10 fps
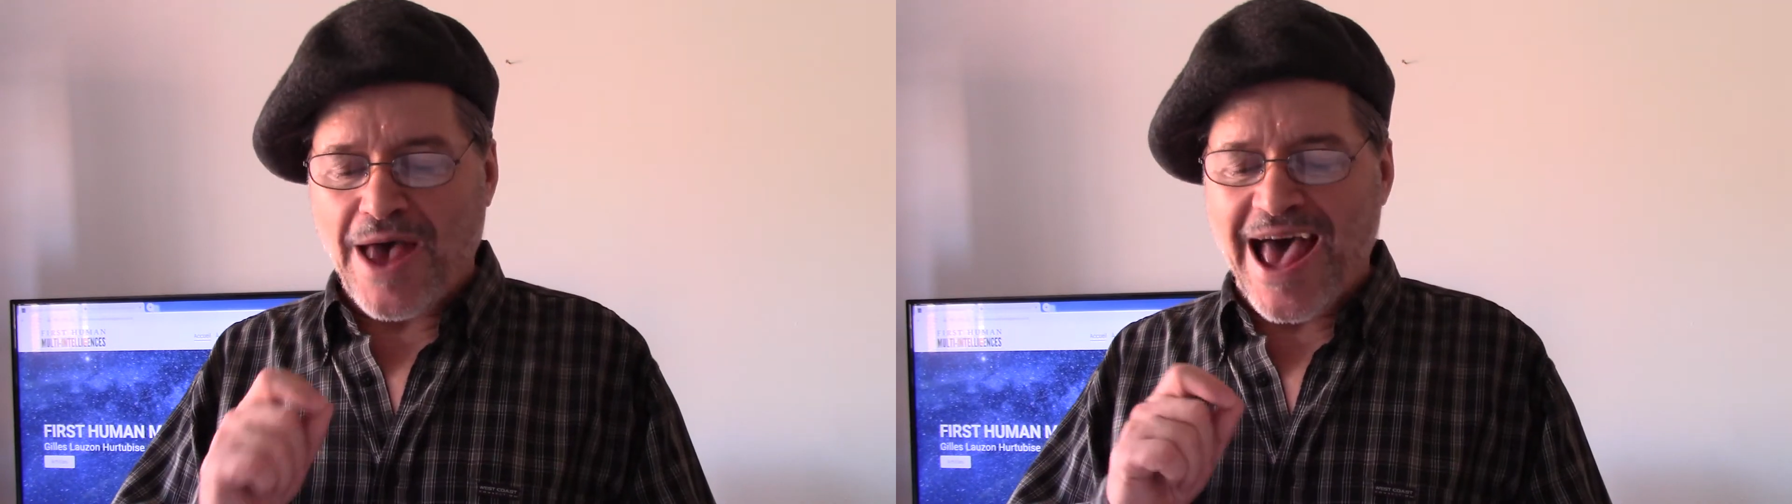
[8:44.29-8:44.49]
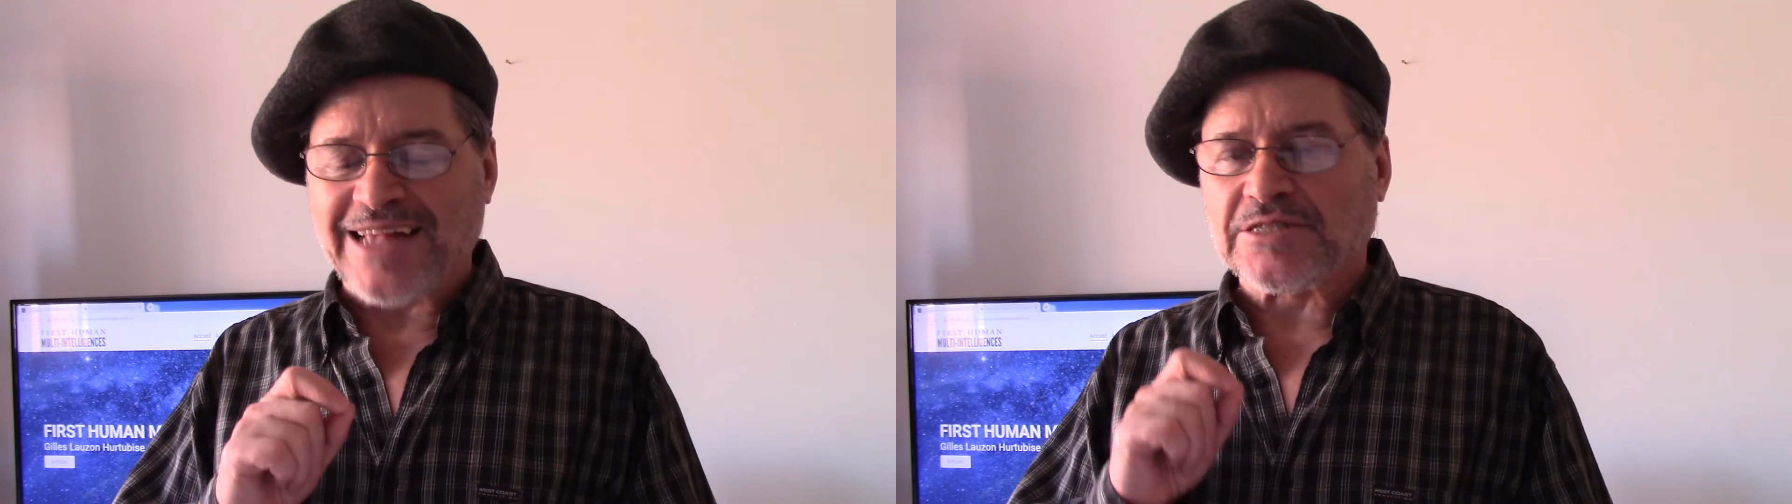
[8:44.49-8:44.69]

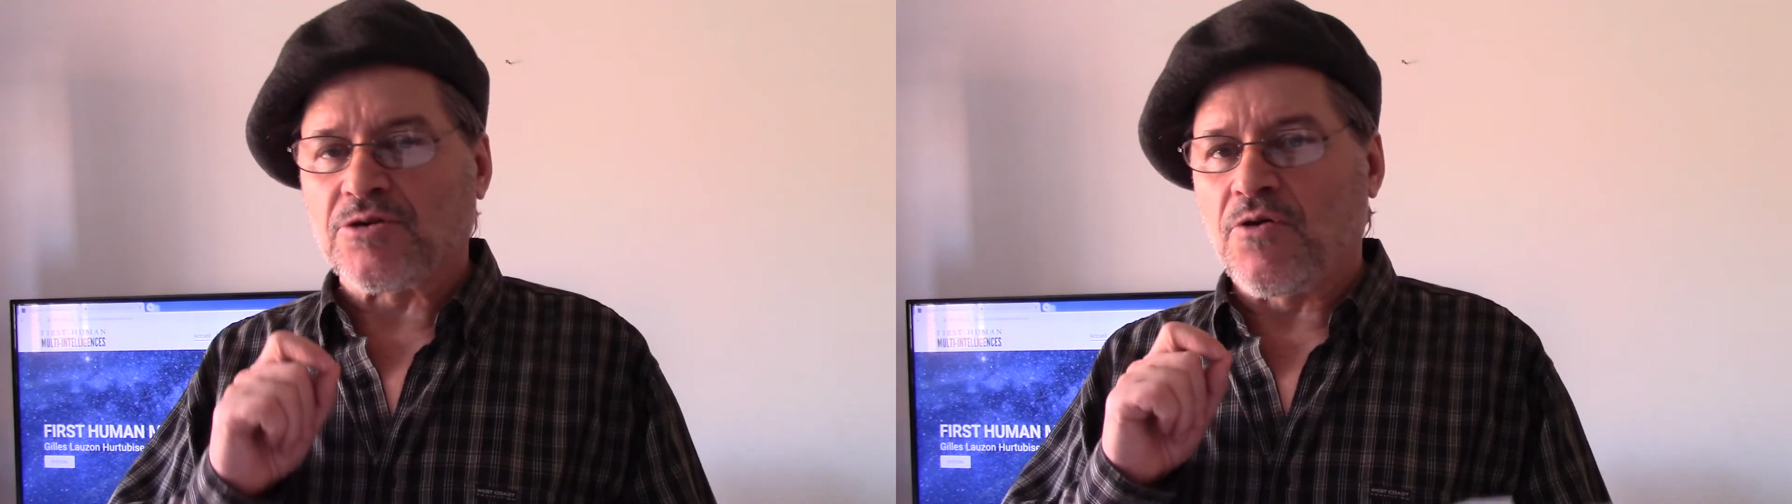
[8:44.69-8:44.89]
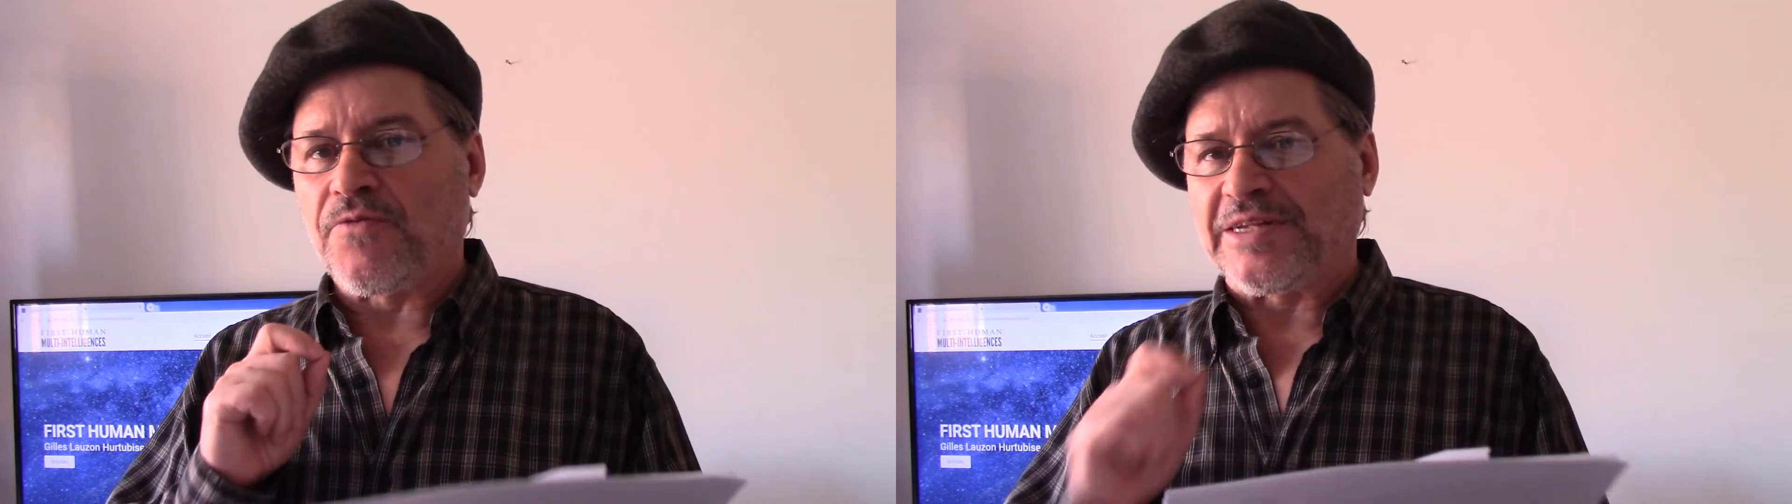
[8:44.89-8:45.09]

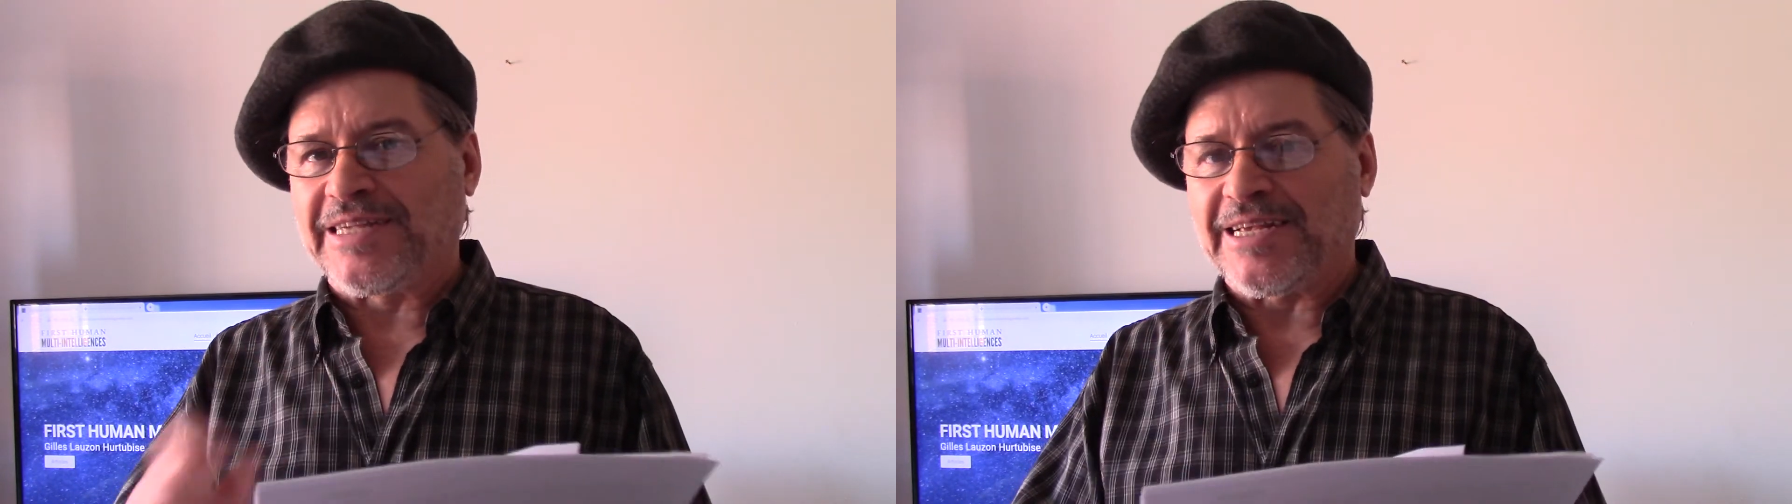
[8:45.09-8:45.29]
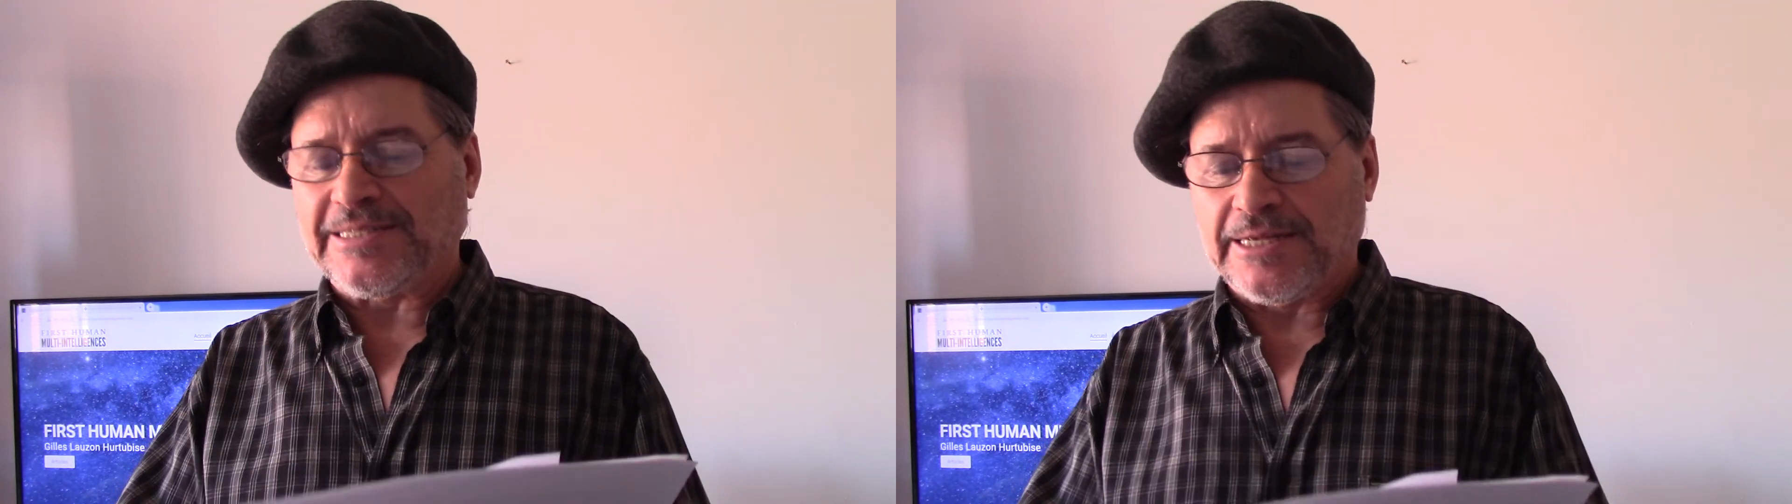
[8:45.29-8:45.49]

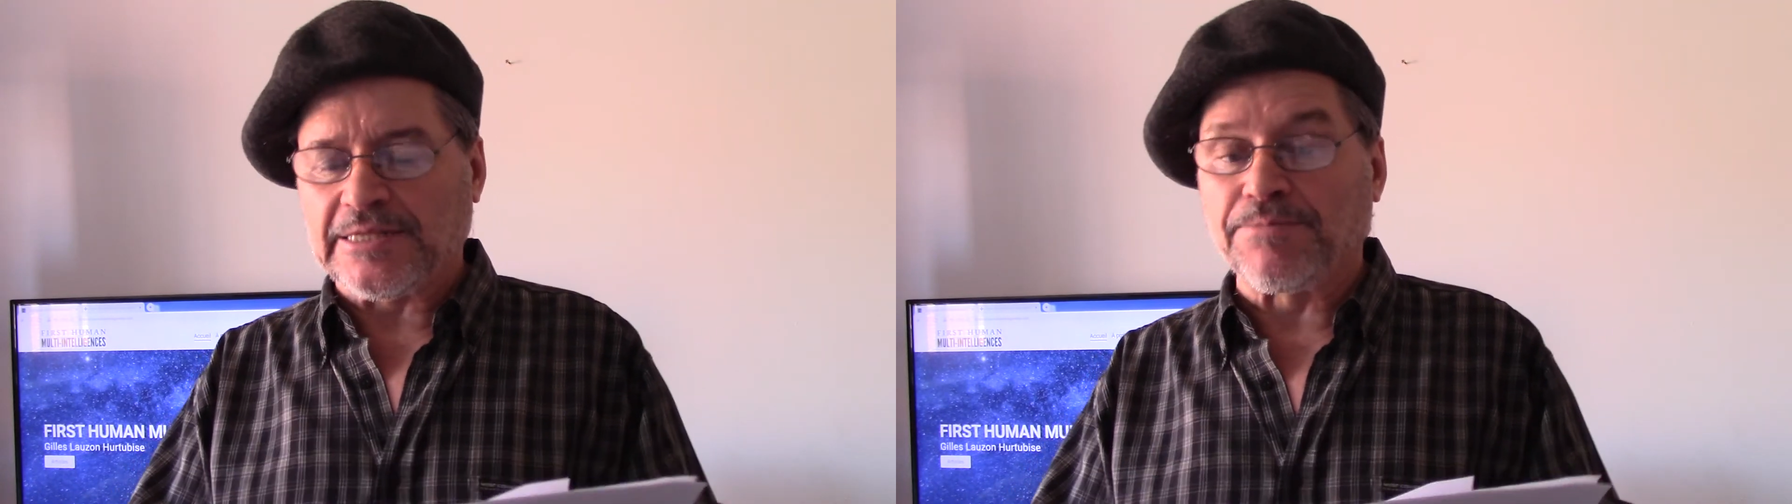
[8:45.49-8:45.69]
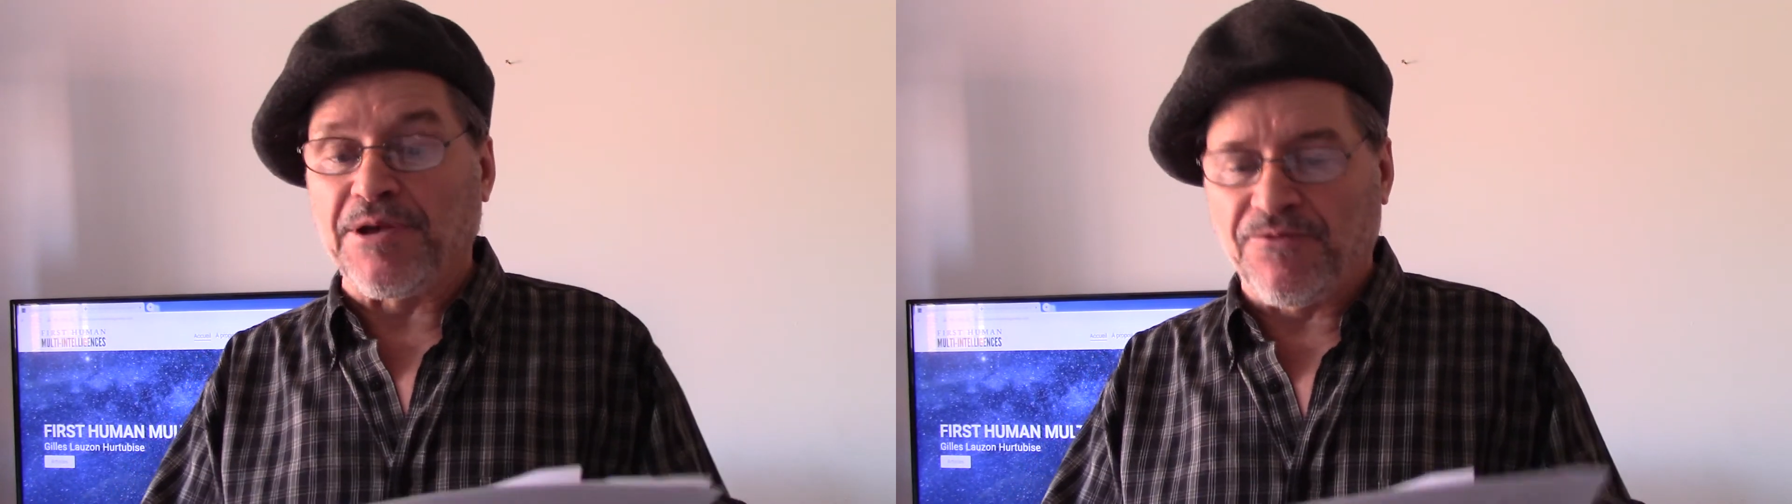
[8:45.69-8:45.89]

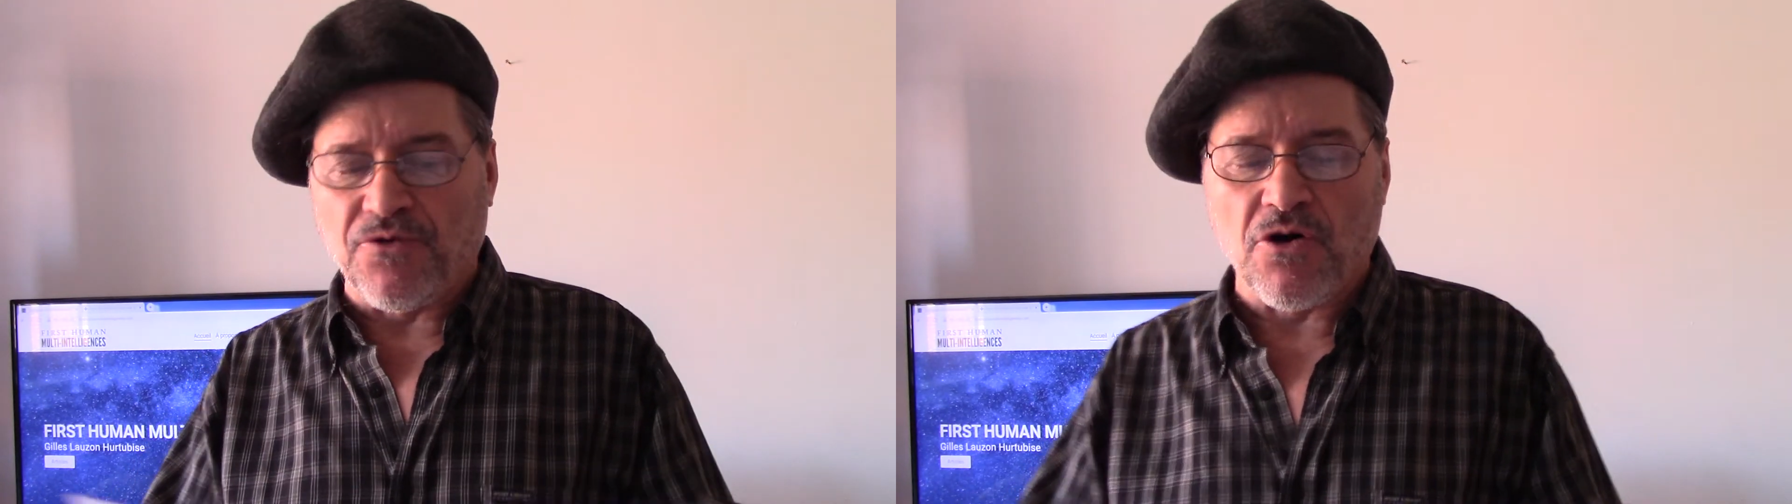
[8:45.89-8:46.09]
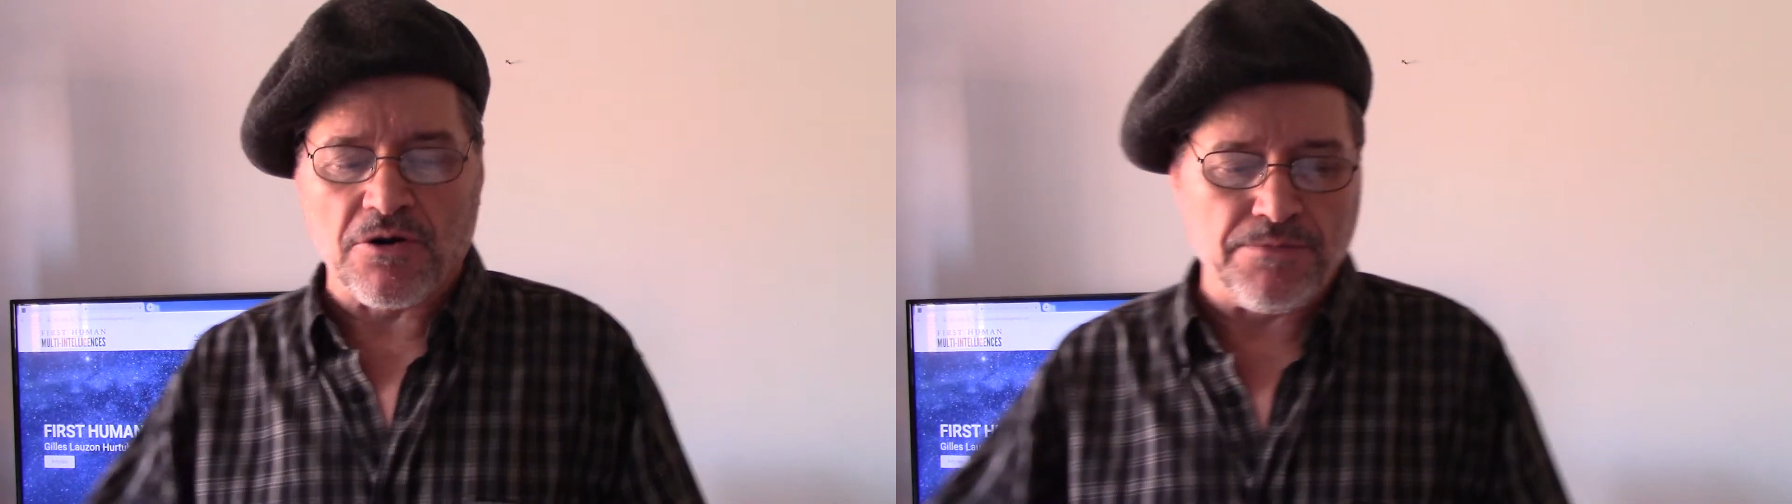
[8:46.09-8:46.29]
astrophysicists
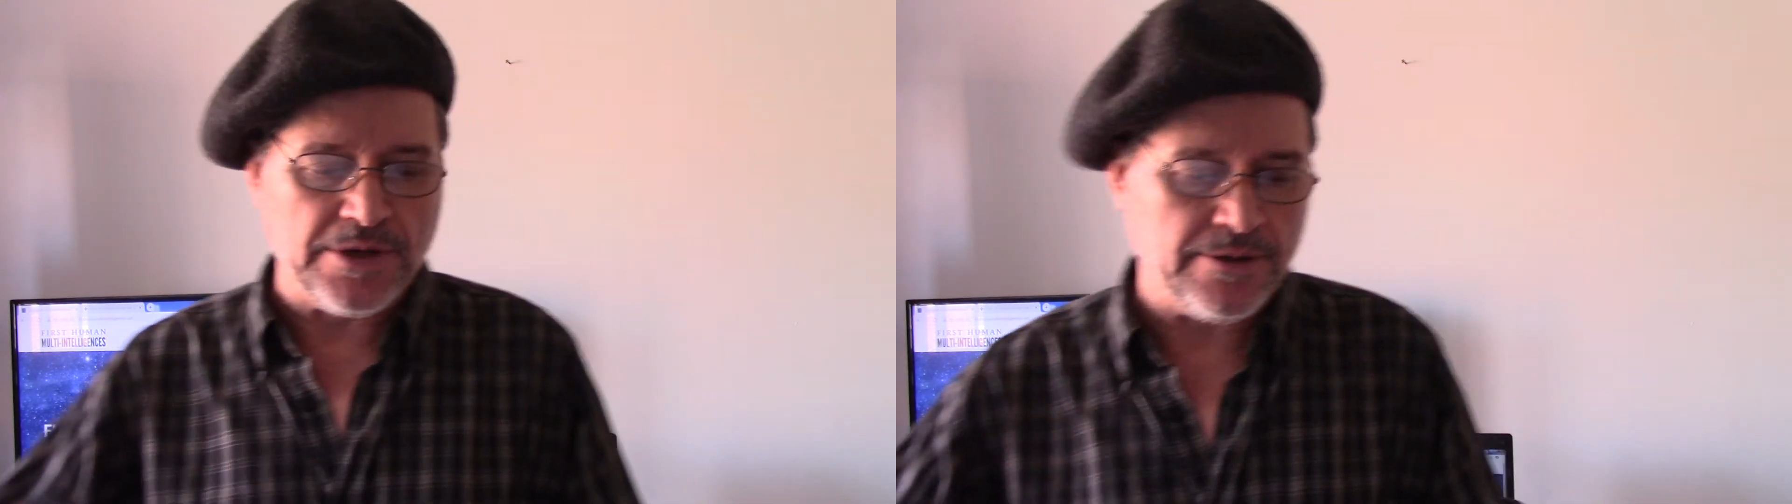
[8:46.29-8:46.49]
before me.